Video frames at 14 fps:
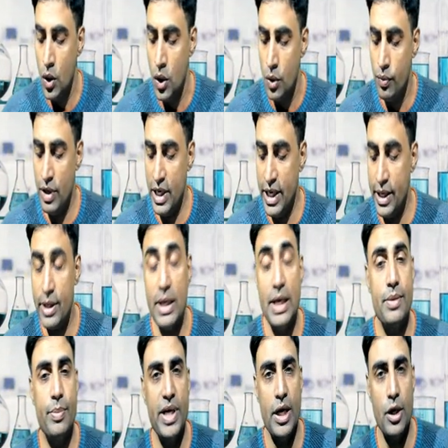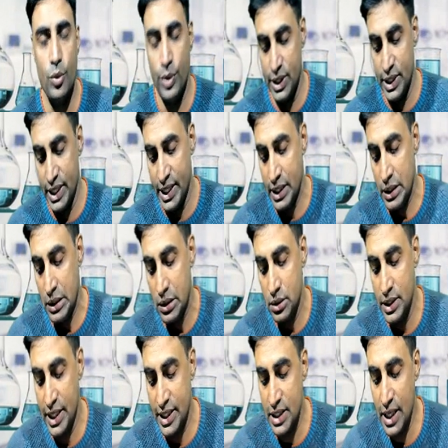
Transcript: Well, here let me tell you one thing, that the